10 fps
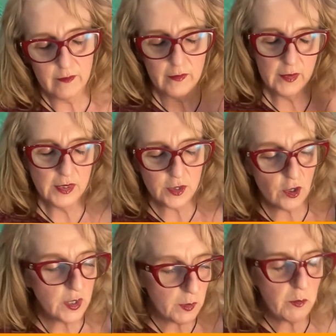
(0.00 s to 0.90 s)
it's
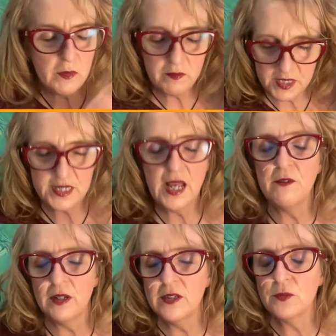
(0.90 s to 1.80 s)
arguable, but
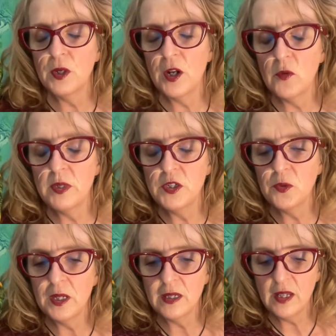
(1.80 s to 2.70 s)
7 is what I'll be
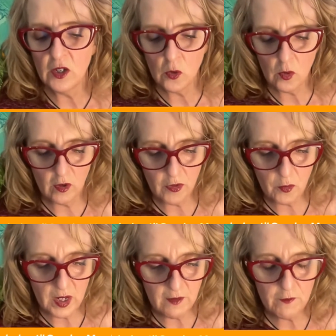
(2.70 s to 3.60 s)
doing, and they go all the
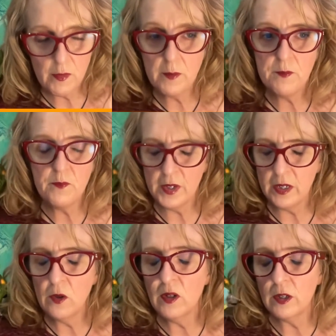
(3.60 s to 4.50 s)
way they
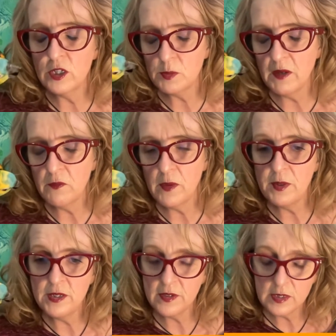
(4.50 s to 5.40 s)
go along your spine, from the
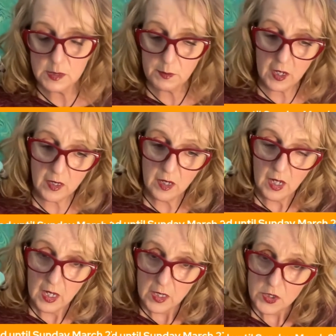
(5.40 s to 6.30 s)
base of the spine
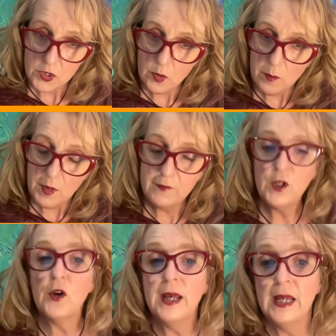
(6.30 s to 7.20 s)
to above
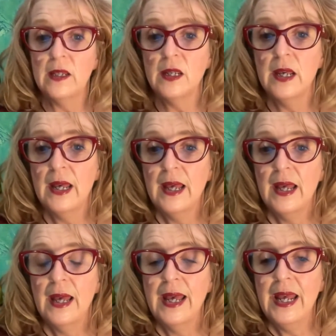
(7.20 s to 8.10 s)
your head.
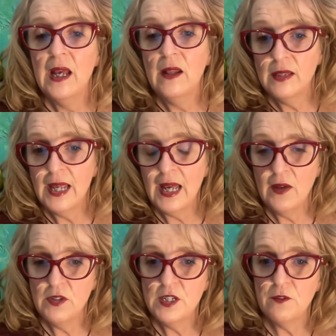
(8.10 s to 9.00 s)
And they have
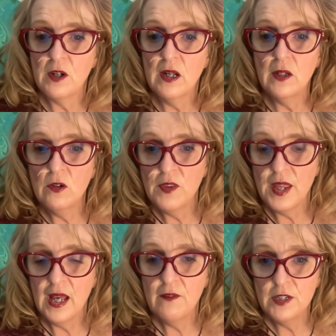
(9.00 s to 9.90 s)
a different color, they
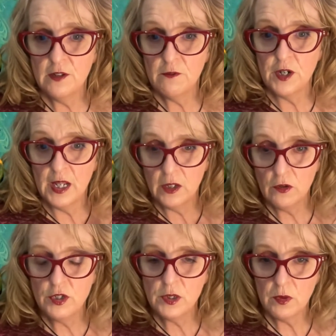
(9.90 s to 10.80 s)
have a different
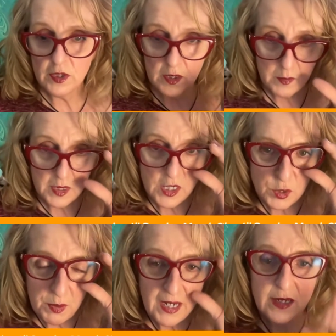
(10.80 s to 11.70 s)
energy with them. And each
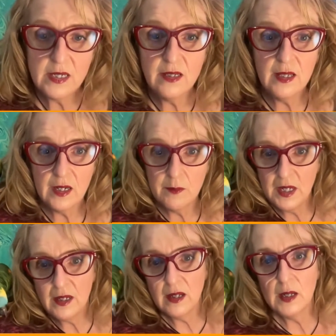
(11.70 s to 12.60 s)
painting that I'm
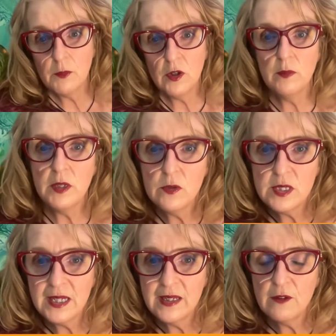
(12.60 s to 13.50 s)
making, I'm going to be
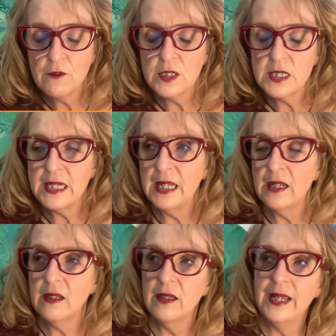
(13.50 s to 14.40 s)
using a different
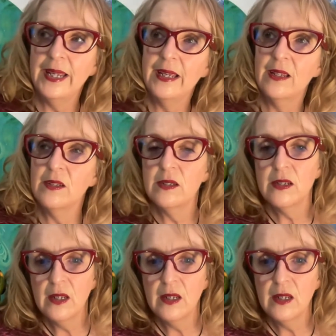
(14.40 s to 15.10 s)
style and